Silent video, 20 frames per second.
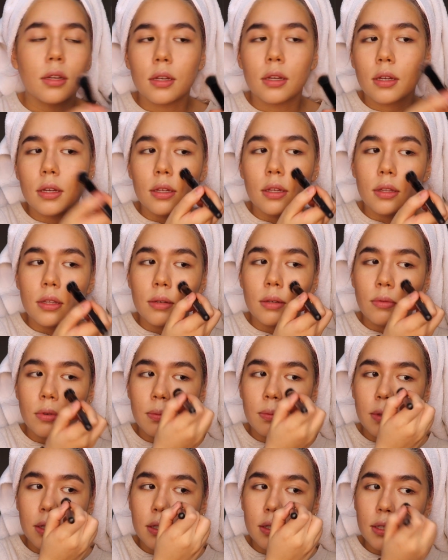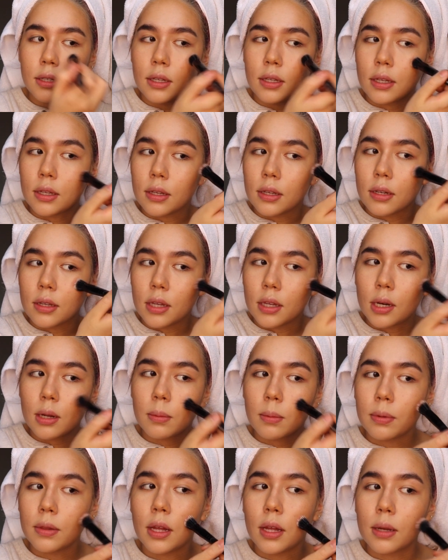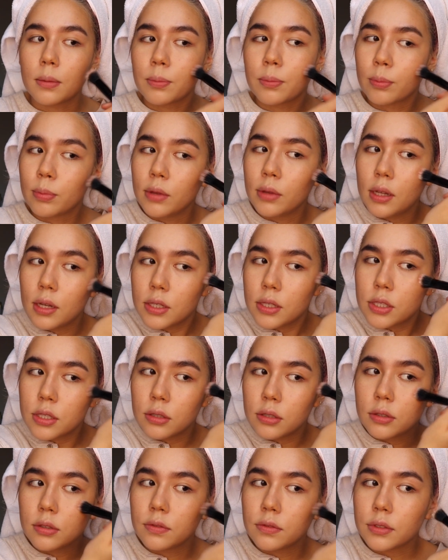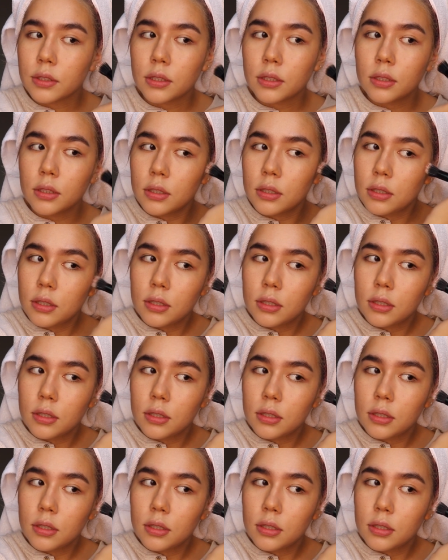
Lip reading: And then we'll blend it in and apply blush over.